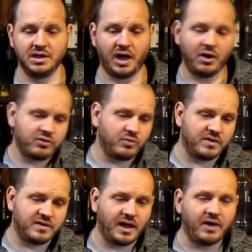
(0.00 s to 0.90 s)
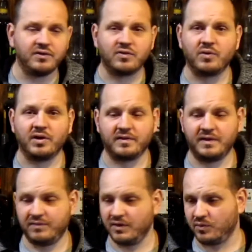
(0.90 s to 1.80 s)
I also want to see how this works, and
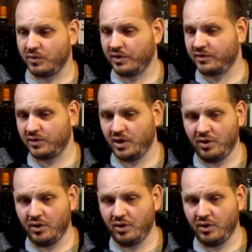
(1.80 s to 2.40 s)
if this works,